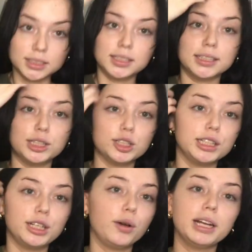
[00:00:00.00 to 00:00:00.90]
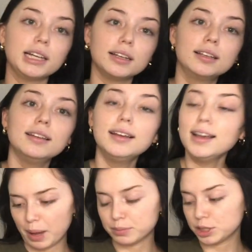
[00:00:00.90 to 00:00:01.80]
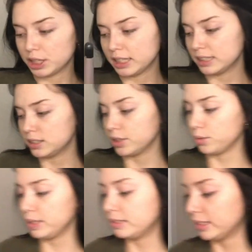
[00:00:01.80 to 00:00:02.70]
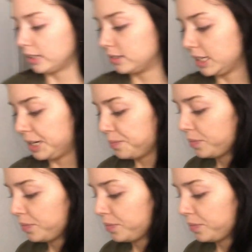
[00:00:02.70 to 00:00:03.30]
literally no idea. I'm turning it to 360.